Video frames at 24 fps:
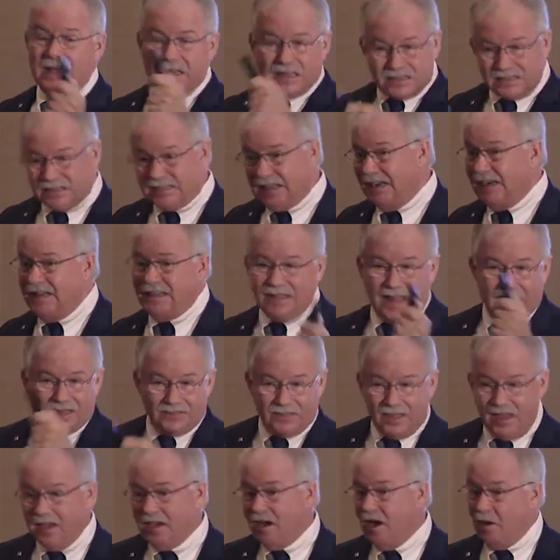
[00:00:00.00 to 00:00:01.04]
Setting that
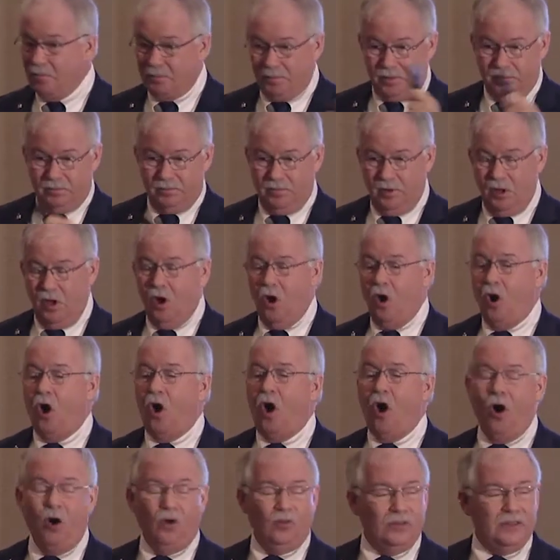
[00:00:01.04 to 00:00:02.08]
thing up.
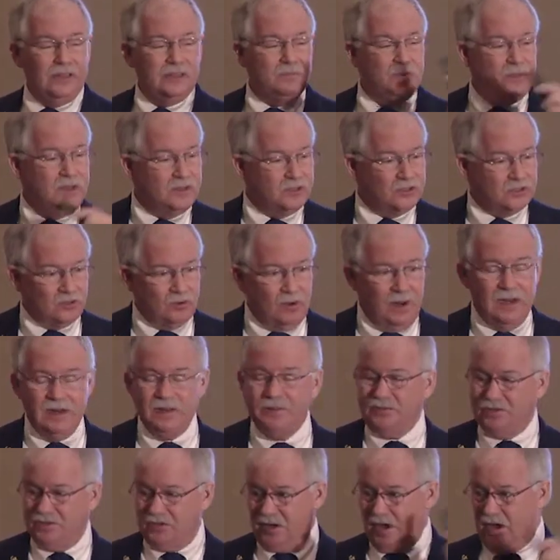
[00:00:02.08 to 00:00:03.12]
All the
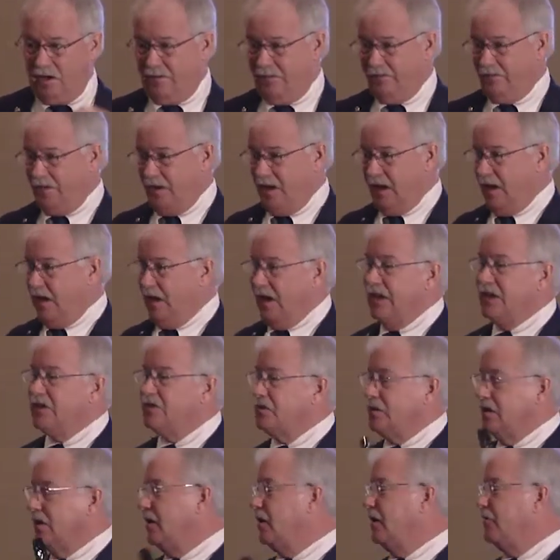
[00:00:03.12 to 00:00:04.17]
administrative stuff
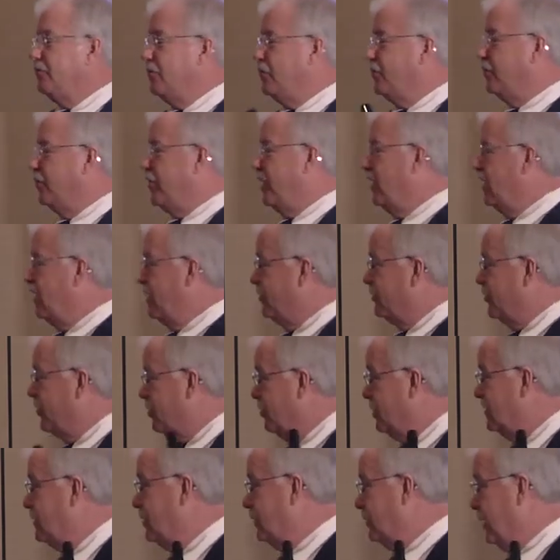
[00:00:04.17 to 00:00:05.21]
is, if you think, if
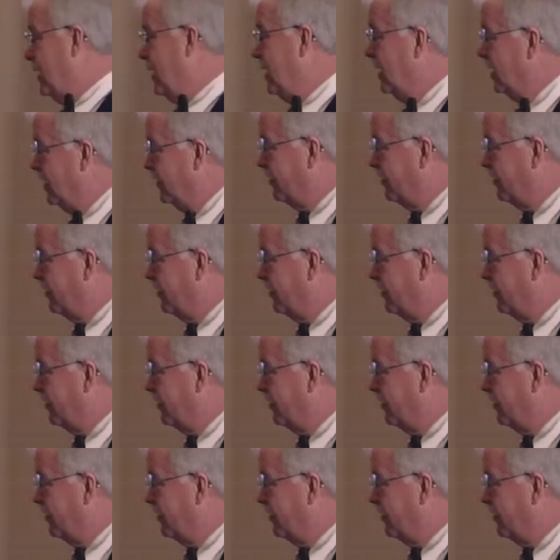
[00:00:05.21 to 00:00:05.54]
you're into lean,